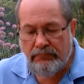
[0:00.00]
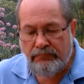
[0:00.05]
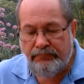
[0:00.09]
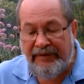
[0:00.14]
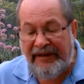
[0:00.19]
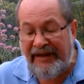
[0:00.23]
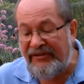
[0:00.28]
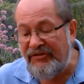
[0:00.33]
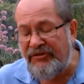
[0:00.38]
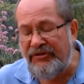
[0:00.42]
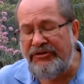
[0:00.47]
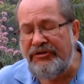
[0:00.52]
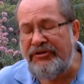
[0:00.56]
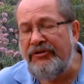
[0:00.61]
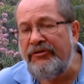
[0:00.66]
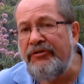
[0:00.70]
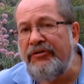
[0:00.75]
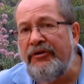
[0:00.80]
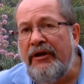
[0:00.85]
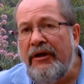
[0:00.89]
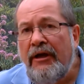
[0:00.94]

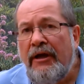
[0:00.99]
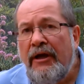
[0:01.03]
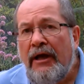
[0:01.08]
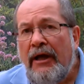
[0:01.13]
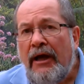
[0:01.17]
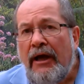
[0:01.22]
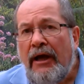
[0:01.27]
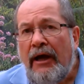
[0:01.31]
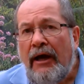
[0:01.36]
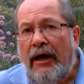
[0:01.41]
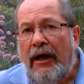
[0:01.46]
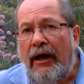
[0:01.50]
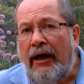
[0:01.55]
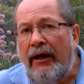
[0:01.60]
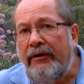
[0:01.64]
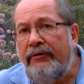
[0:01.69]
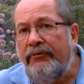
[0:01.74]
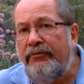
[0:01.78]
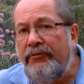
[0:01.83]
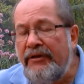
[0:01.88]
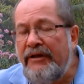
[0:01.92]
passages, I
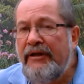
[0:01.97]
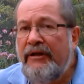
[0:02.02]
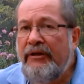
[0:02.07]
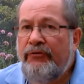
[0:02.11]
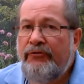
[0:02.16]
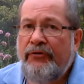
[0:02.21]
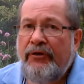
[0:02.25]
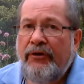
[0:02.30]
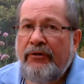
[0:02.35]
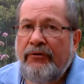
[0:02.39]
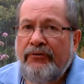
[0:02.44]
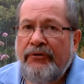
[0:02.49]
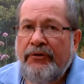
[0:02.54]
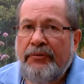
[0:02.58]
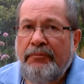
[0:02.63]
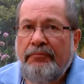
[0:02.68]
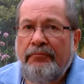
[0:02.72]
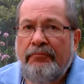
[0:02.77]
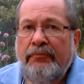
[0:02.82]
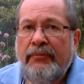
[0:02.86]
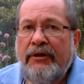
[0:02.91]
really felt
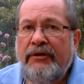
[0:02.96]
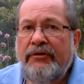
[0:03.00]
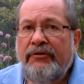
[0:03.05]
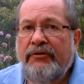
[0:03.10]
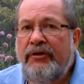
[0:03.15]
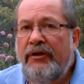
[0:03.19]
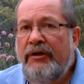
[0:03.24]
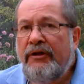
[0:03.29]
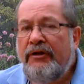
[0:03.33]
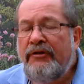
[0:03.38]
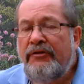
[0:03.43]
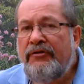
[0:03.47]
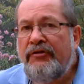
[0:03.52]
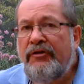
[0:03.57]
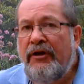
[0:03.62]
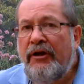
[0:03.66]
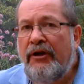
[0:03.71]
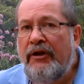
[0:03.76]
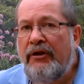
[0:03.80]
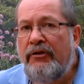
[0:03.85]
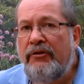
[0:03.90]
that Mondays
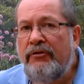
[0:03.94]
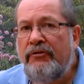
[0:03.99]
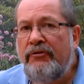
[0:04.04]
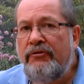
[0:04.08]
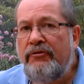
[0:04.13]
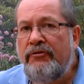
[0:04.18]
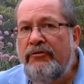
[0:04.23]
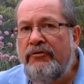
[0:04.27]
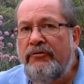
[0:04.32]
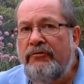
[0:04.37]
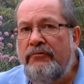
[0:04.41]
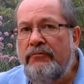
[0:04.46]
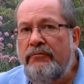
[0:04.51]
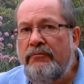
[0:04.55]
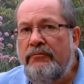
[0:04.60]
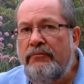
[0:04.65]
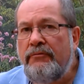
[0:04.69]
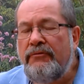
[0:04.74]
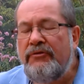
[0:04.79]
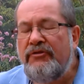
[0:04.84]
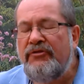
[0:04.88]
held
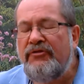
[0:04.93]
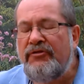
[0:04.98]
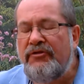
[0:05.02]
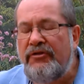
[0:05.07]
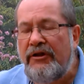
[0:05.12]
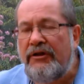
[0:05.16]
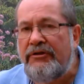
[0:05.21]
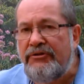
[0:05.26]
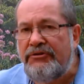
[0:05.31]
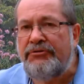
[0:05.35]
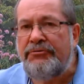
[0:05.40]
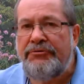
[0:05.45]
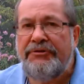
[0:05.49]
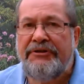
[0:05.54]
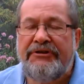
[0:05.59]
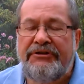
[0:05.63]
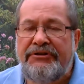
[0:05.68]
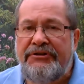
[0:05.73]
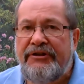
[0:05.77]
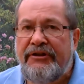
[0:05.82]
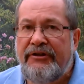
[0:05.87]
such
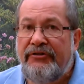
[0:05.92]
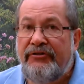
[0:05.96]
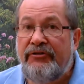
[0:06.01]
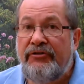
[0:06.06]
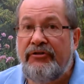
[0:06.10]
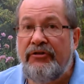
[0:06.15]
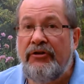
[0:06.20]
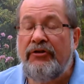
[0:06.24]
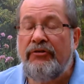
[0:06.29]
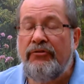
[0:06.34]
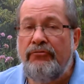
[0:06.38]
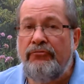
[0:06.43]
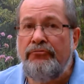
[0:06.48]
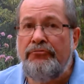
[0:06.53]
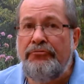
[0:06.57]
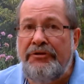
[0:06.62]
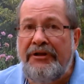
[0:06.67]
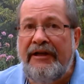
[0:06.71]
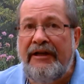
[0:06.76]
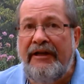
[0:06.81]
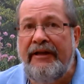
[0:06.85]
richness that
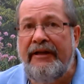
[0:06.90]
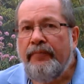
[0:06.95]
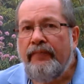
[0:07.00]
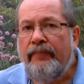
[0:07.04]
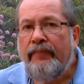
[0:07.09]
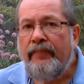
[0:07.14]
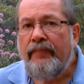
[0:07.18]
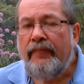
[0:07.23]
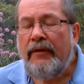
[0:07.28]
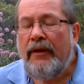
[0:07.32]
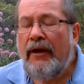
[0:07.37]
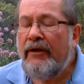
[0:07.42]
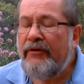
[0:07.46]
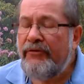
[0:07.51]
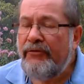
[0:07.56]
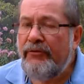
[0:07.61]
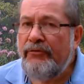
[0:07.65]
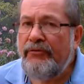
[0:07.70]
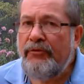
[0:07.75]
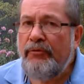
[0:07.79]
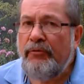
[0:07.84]
really I
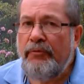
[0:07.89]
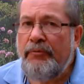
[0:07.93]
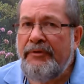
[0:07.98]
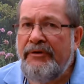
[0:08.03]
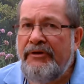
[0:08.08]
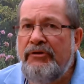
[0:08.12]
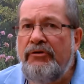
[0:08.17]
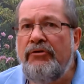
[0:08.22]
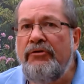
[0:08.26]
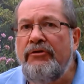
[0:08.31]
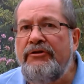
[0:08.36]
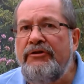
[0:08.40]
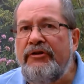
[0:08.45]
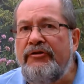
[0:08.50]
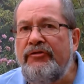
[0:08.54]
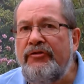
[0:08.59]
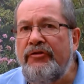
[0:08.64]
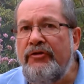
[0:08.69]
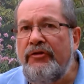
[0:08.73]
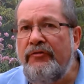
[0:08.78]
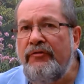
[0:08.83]
thought it would be good
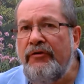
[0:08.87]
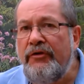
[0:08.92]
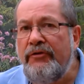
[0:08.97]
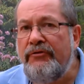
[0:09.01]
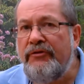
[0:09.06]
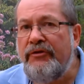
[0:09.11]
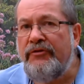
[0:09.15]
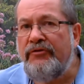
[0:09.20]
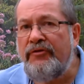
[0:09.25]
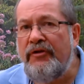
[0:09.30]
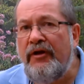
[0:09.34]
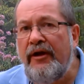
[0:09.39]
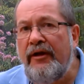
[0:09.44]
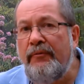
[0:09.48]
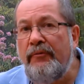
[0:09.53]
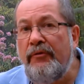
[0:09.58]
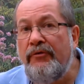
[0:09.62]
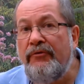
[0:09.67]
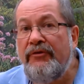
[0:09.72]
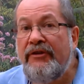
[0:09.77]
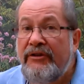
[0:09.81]
just to devote the
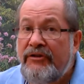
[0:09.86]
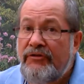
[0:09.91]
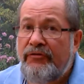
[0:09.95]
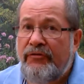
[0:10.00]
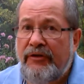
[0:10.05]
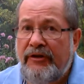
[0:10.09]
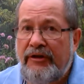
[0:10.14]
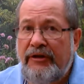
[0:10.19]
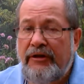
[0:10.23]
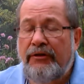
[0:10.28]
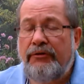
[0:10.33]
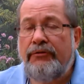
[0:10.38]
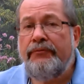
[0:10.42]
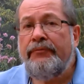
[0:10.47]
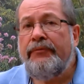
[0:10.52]
time on this video